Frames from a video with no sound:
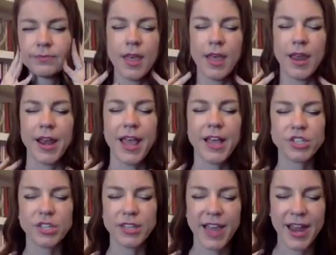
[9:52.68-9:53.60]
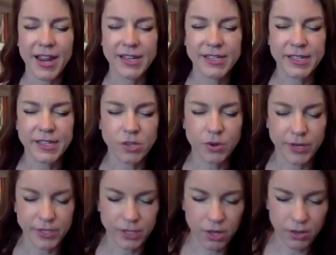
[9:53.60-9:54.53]
And actually that idea is going
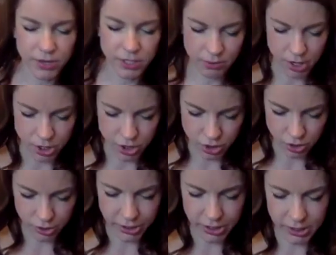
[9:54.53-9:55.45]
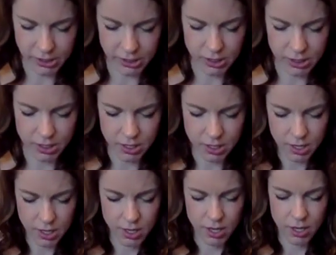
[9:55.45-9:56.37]
to go into our shoulders,
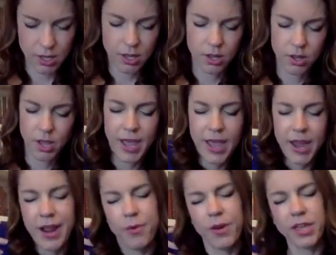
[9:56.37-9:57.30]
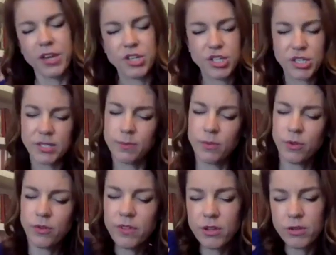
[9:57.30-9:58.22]
And I want you to just
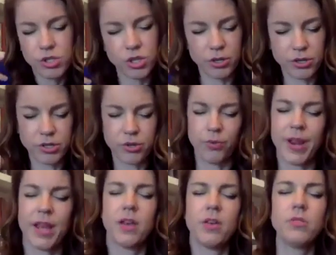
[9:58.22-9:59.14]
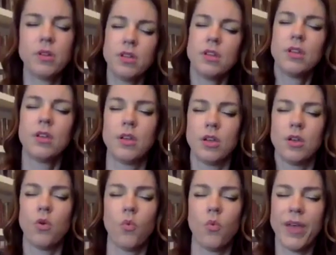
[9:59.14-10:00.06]
move those shoulders around,
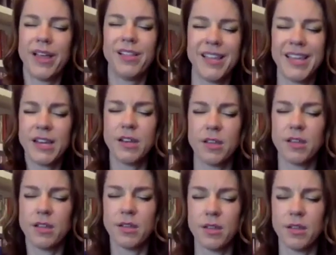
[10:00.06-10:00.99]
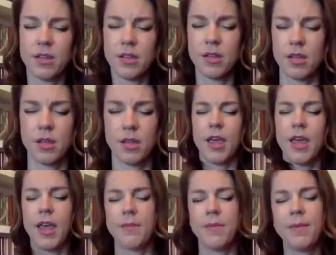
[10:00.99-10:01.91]
wiggle it,
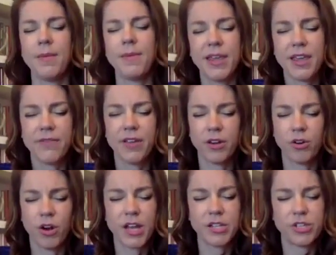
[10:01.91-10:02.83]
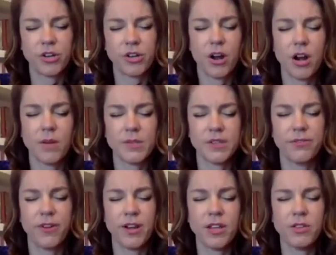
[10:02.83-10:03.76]
and maybe even cross your arms in
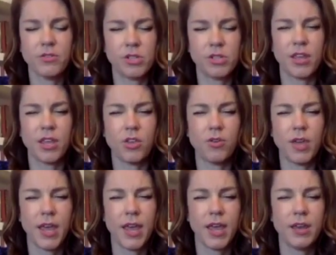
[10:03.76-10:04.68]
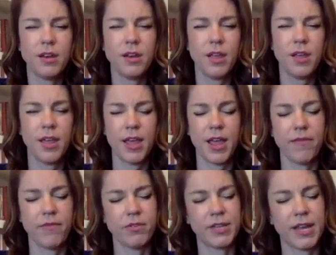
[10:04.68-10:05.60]
front of you so that can have
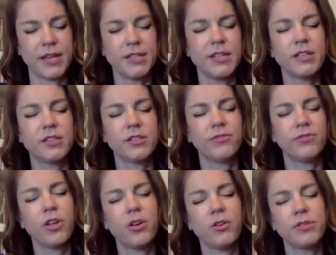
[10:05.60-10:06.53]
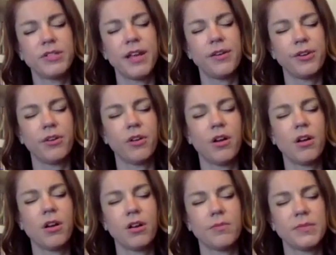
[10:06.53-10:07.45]
those ideas flow down your
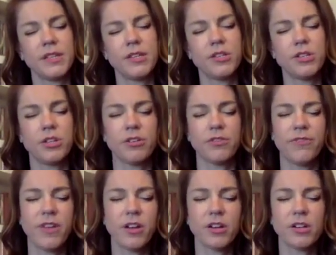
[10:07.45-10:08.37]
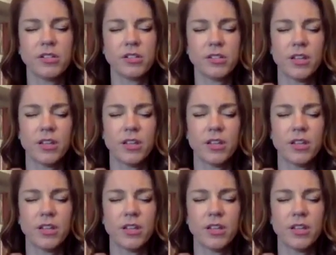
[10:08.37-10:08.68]
arms into your fingers.